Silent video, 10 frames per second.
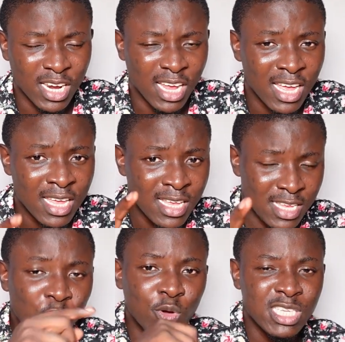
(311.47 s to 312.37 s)
Nana,
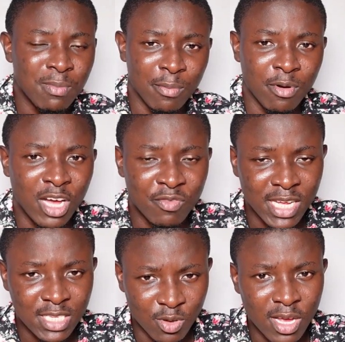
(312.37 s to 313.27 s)
you could see McBrown advice no